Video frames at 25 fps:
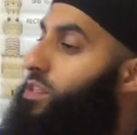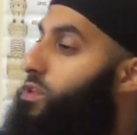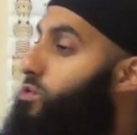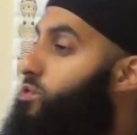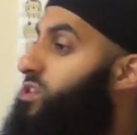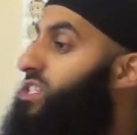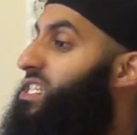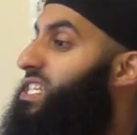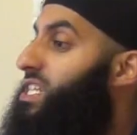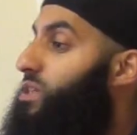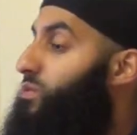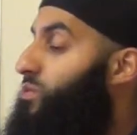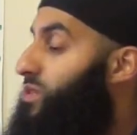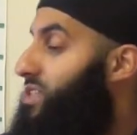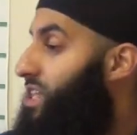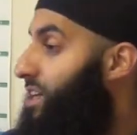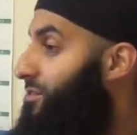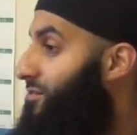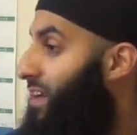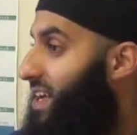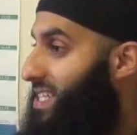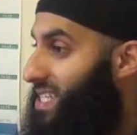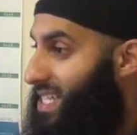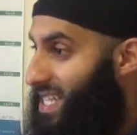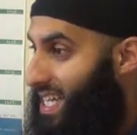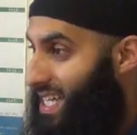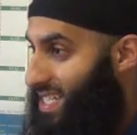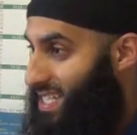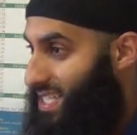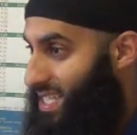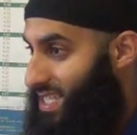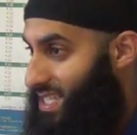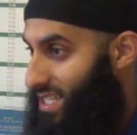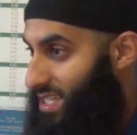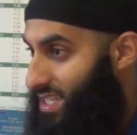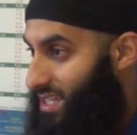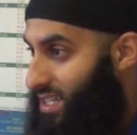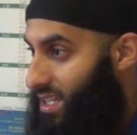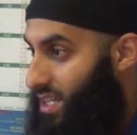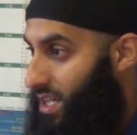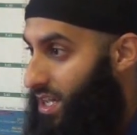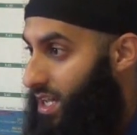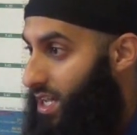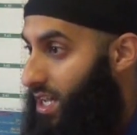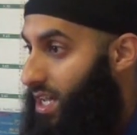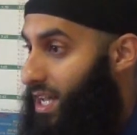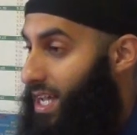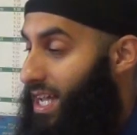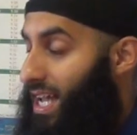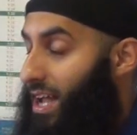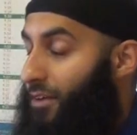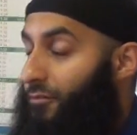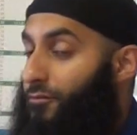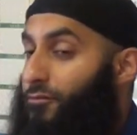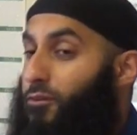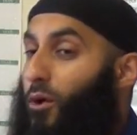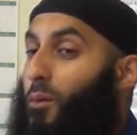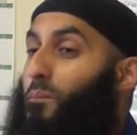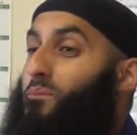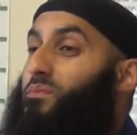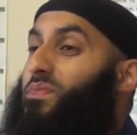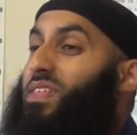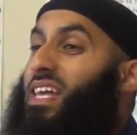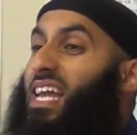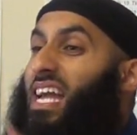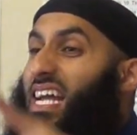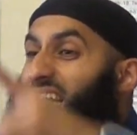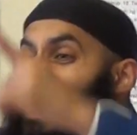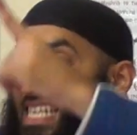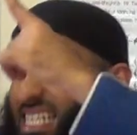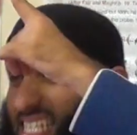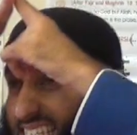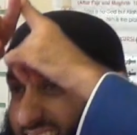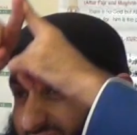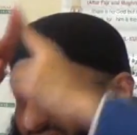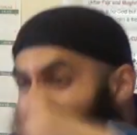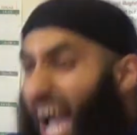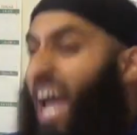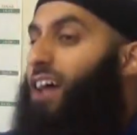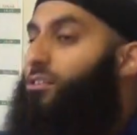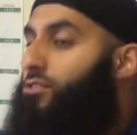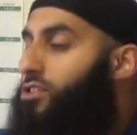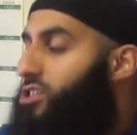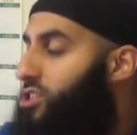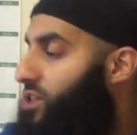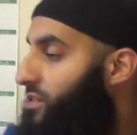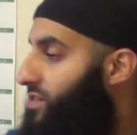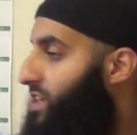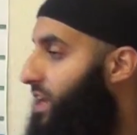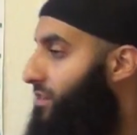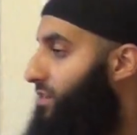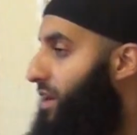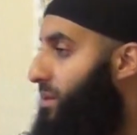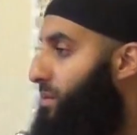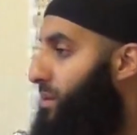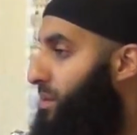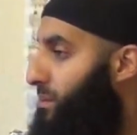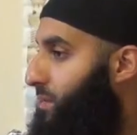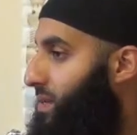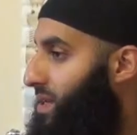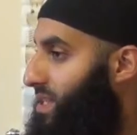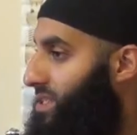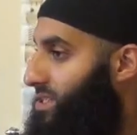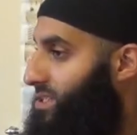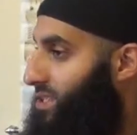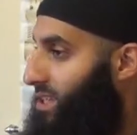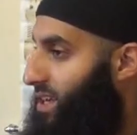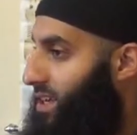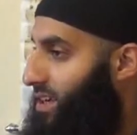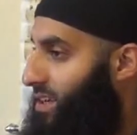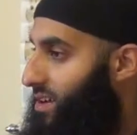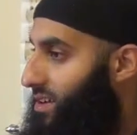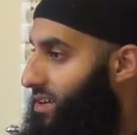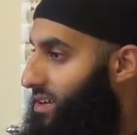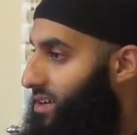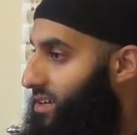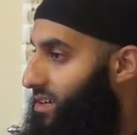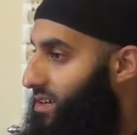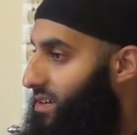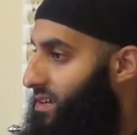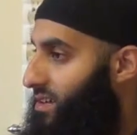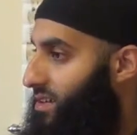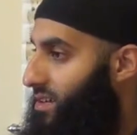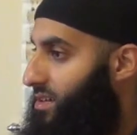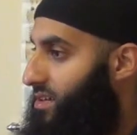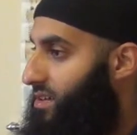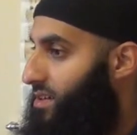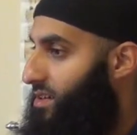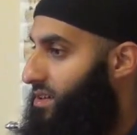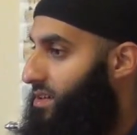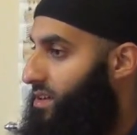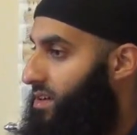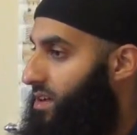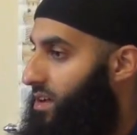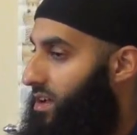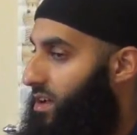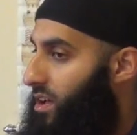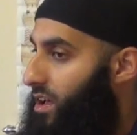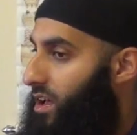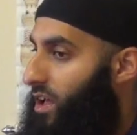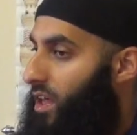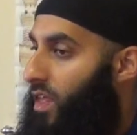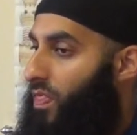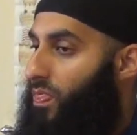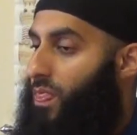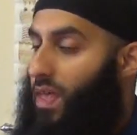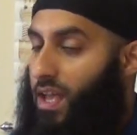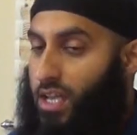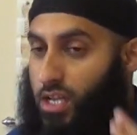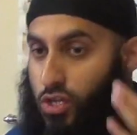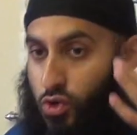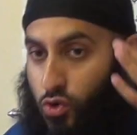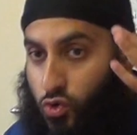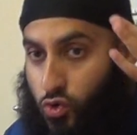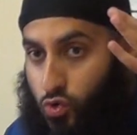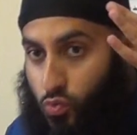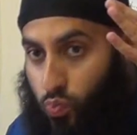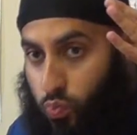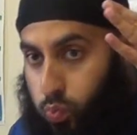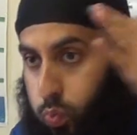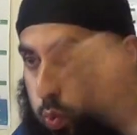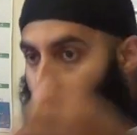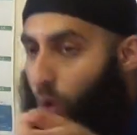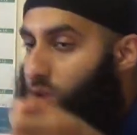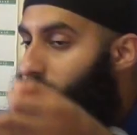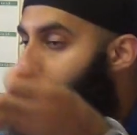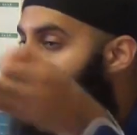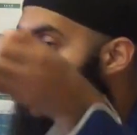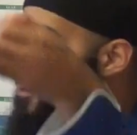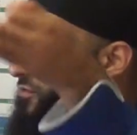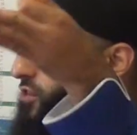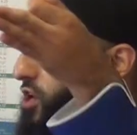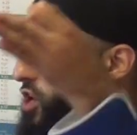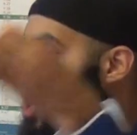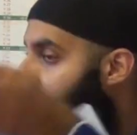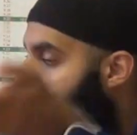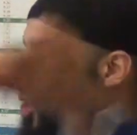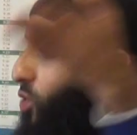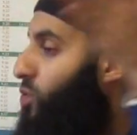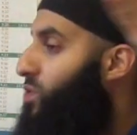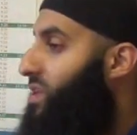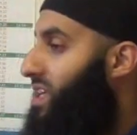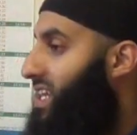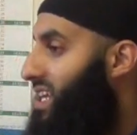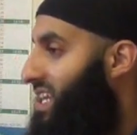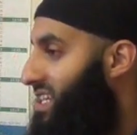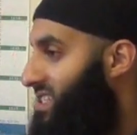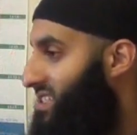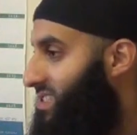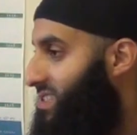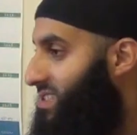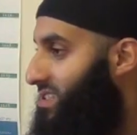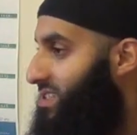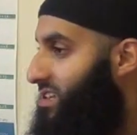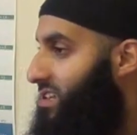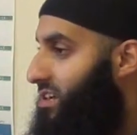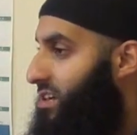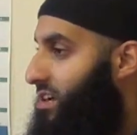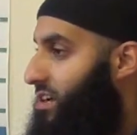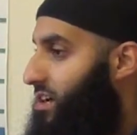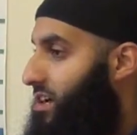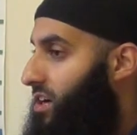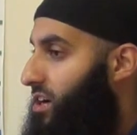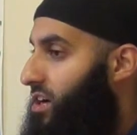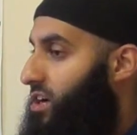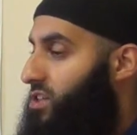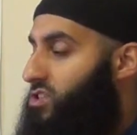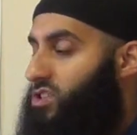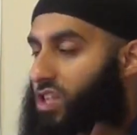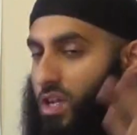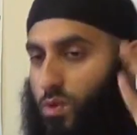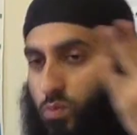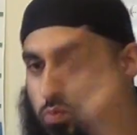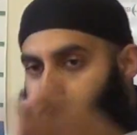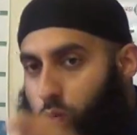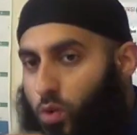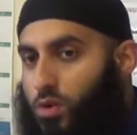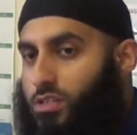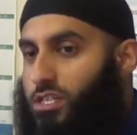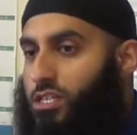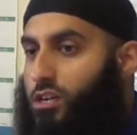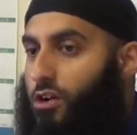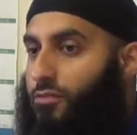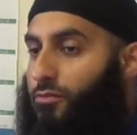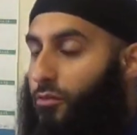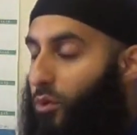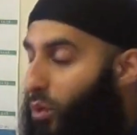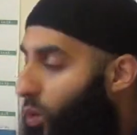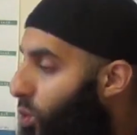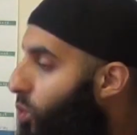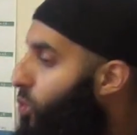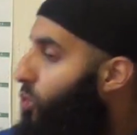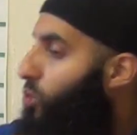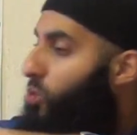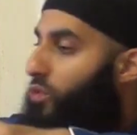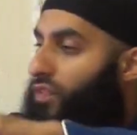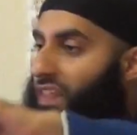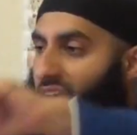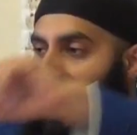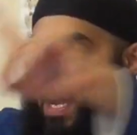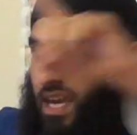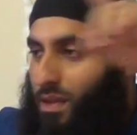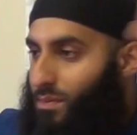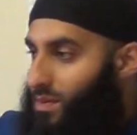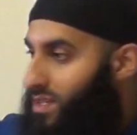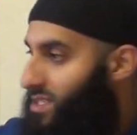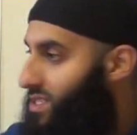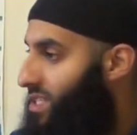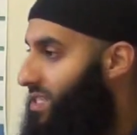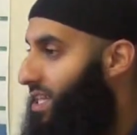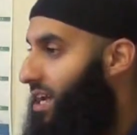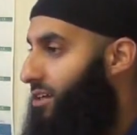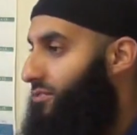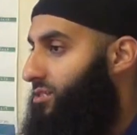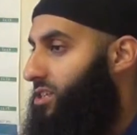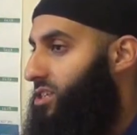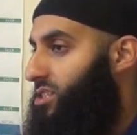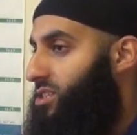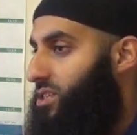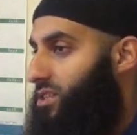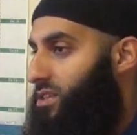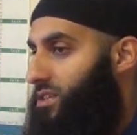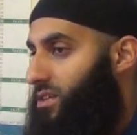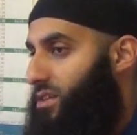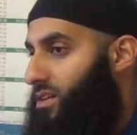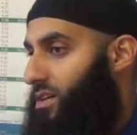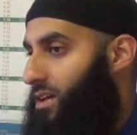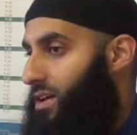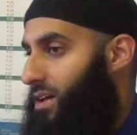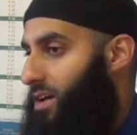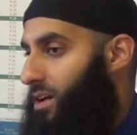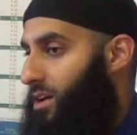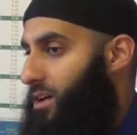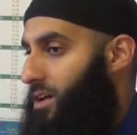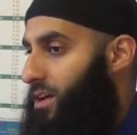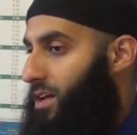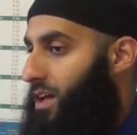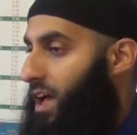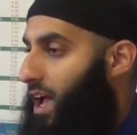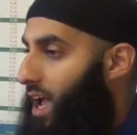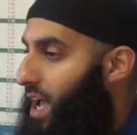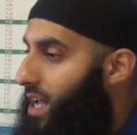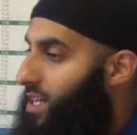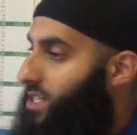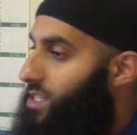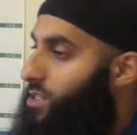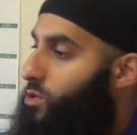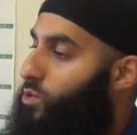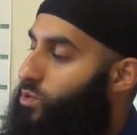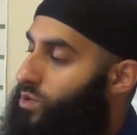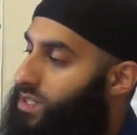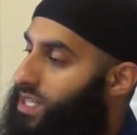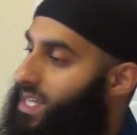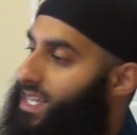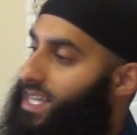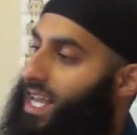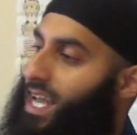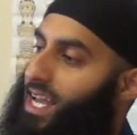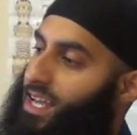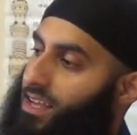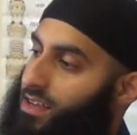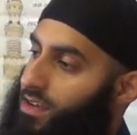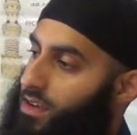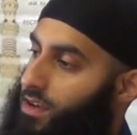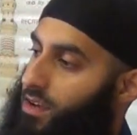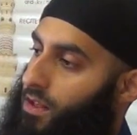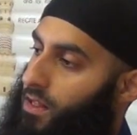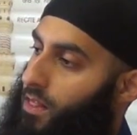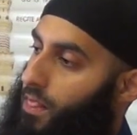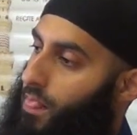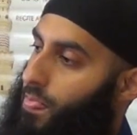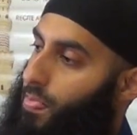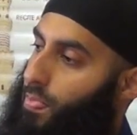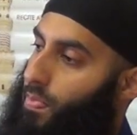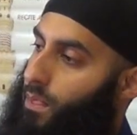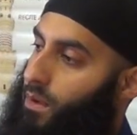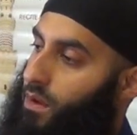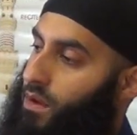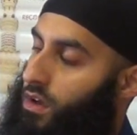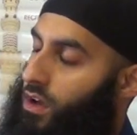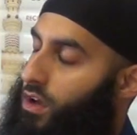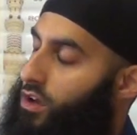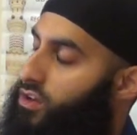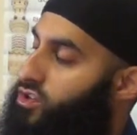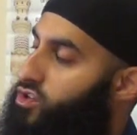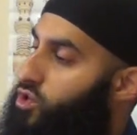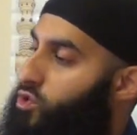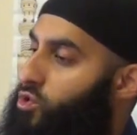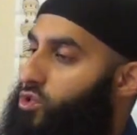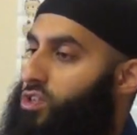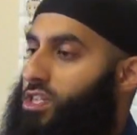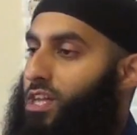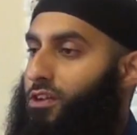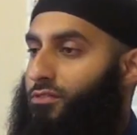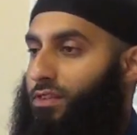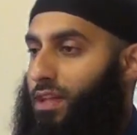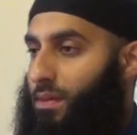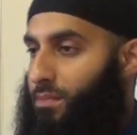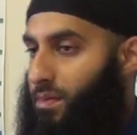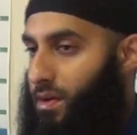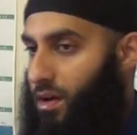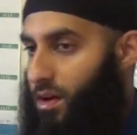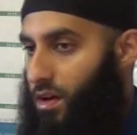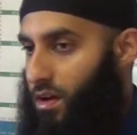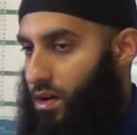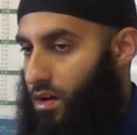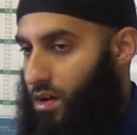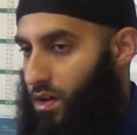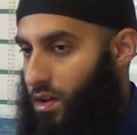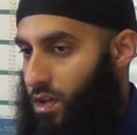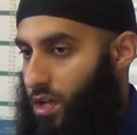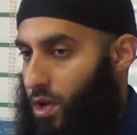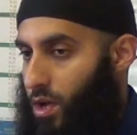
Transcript: until shirk was eradicated from the entirety of the Arabian Peninsula. They warded off the colonialists. They warded off all the enemies in that region. Until today, Saudi Arabia,